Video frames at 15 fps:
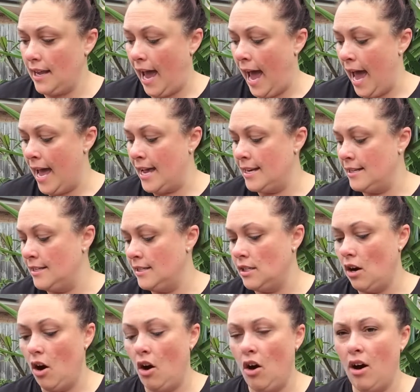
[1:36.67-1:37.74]
and
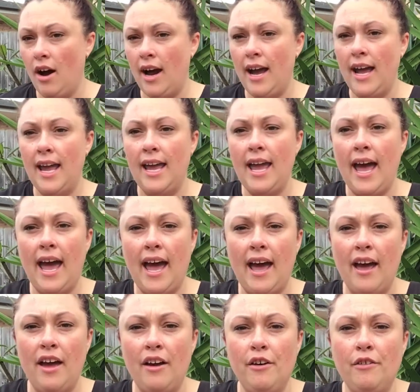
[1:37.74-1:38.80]
I
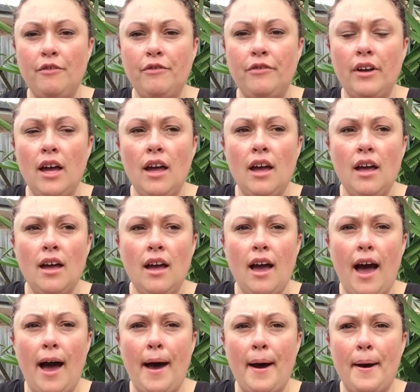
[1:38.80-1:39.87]
have
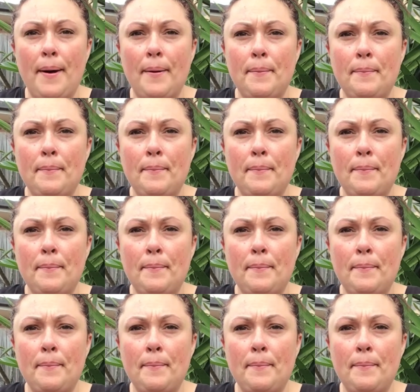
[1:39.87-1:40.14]
a